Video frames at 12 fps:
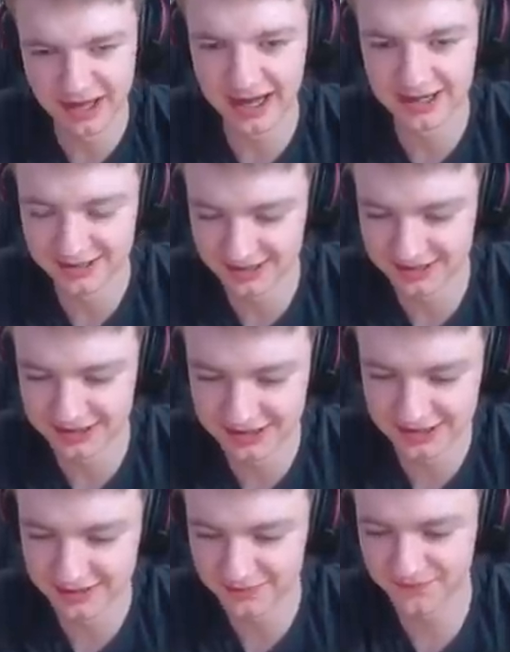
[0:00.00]

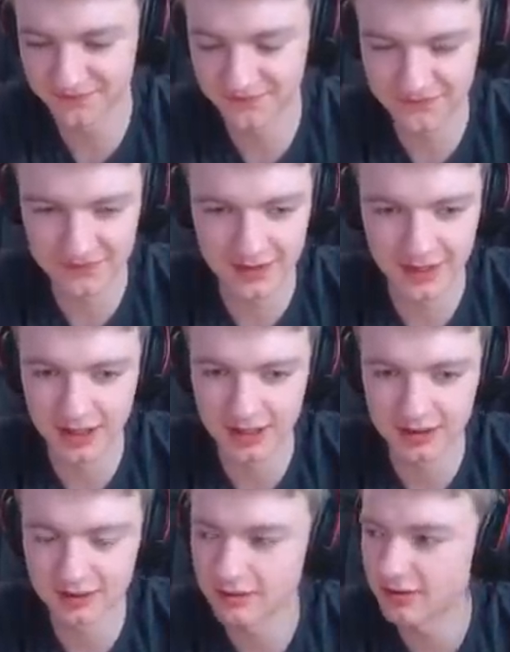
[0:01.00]
I don't think it's you, Tommy.